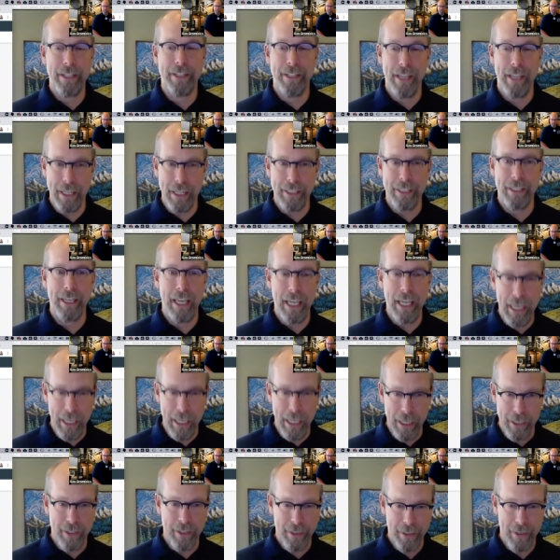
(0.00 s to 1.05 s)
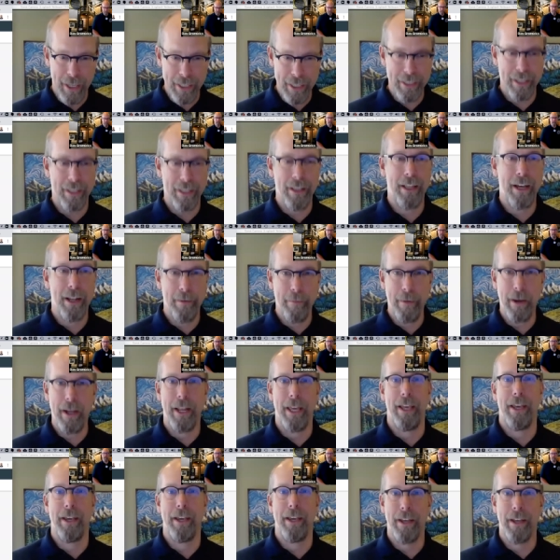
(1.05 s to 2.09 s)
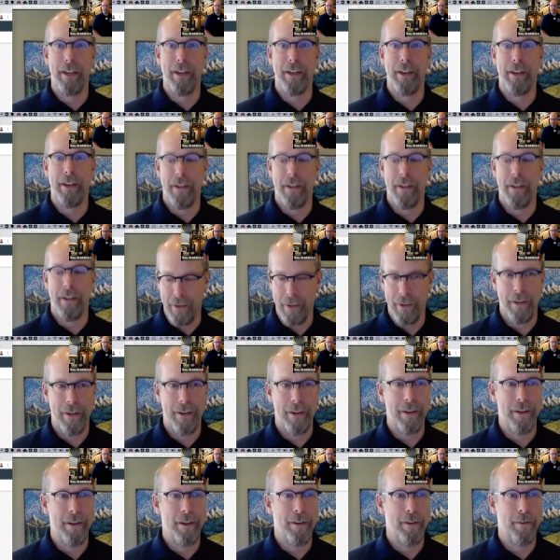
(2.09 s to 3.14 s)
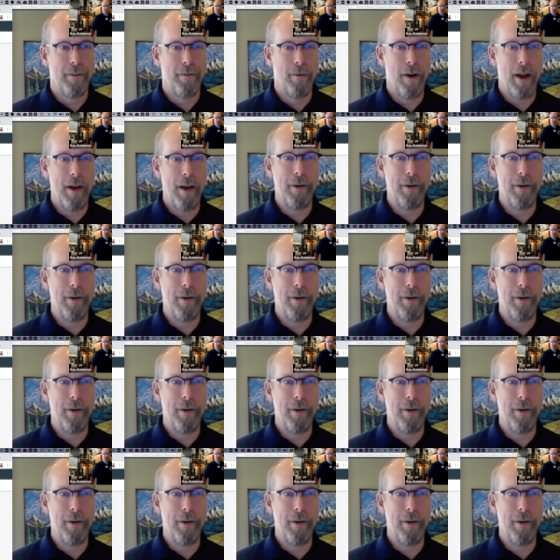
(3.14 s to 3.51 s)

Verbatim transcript: each. That's a lot of money. Why would